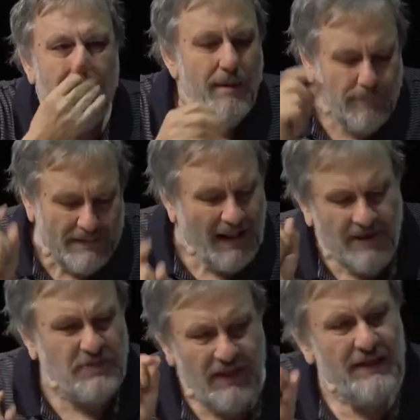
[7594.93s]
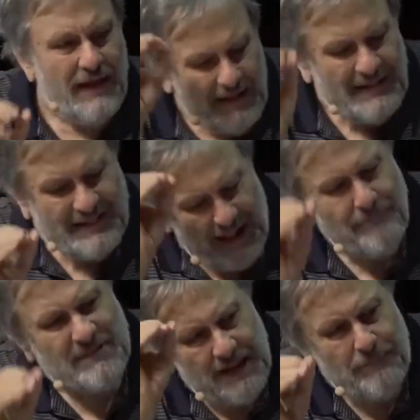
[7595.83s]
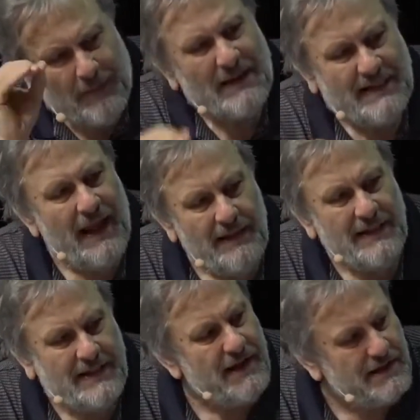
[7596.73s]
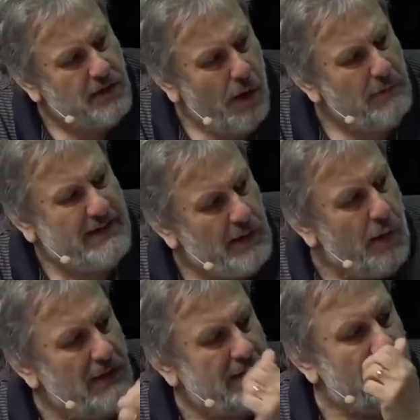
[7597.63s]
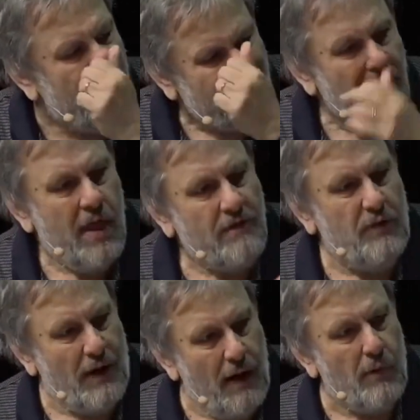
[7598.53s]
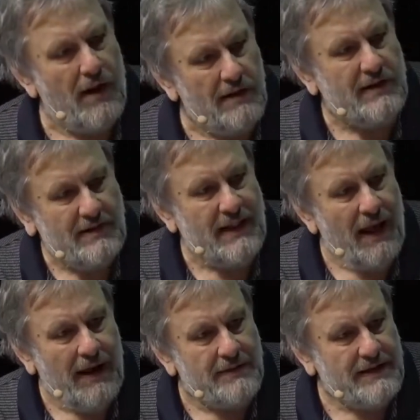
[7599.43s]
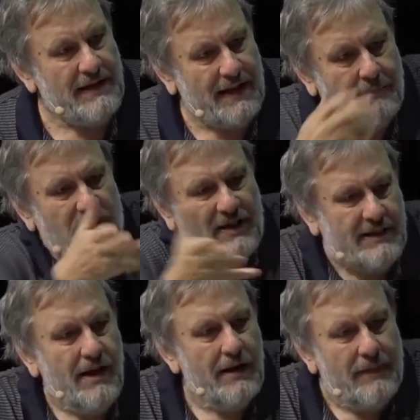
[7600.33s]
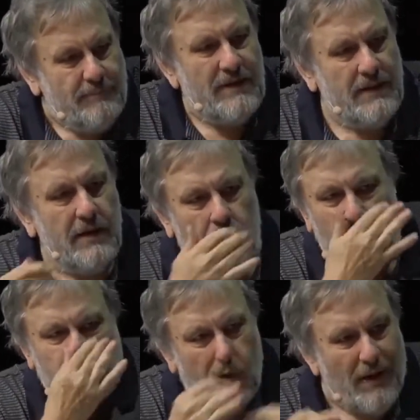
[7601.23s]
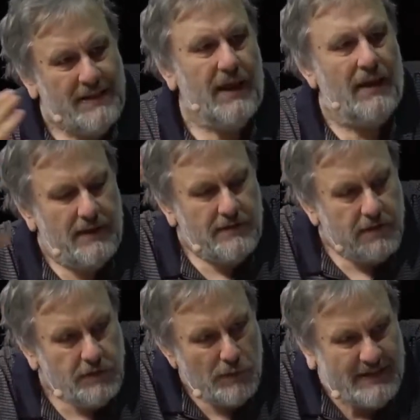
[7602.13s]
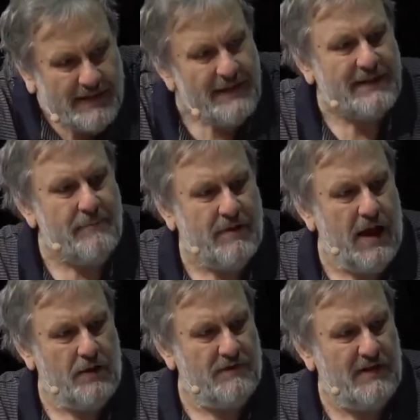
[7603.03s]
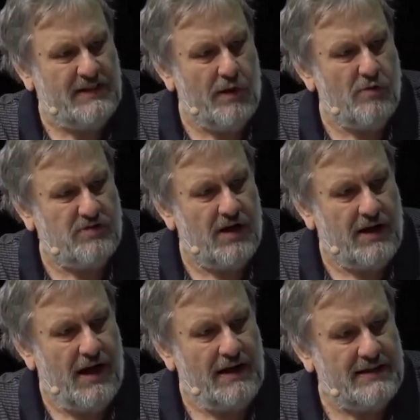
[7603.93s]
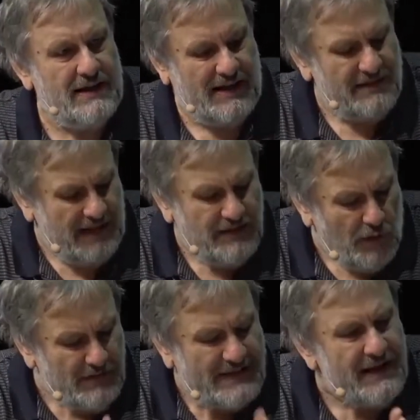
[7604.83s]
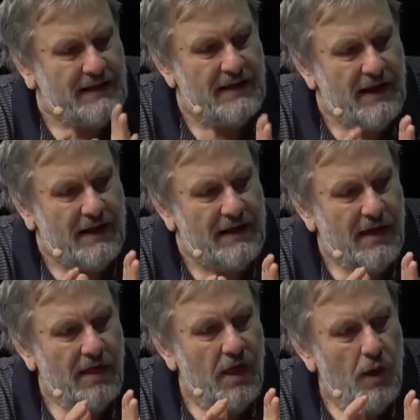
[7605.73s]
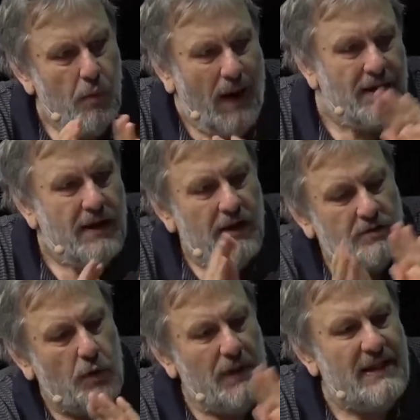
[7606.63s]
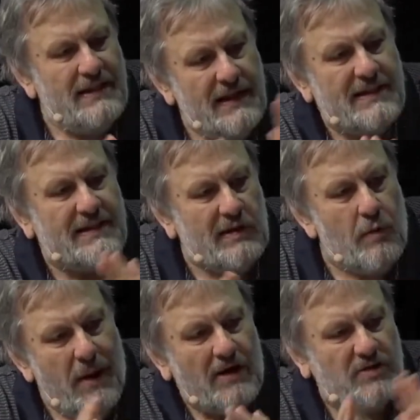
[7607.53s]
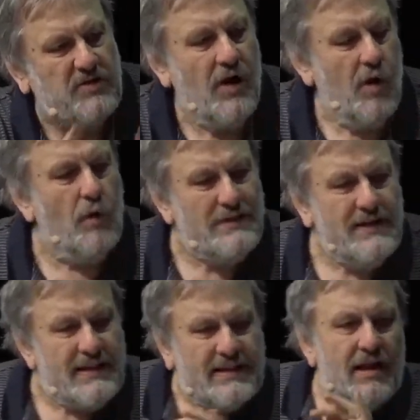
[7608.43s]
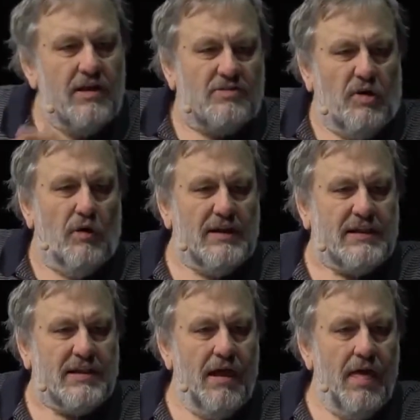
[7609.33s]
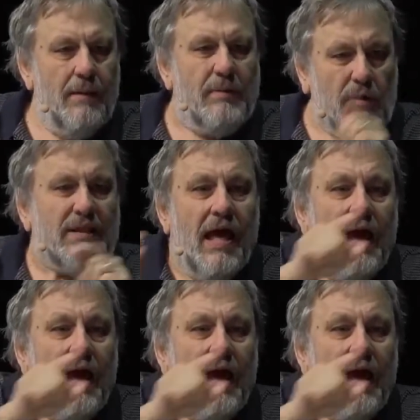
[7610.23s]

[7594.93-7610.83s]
But I think in some deeper sense, it goes also for our societies. I'm just repeating what you are telling. You see some kind of a social crisis, and I don't see clearly why to insist so much on this choice. Because,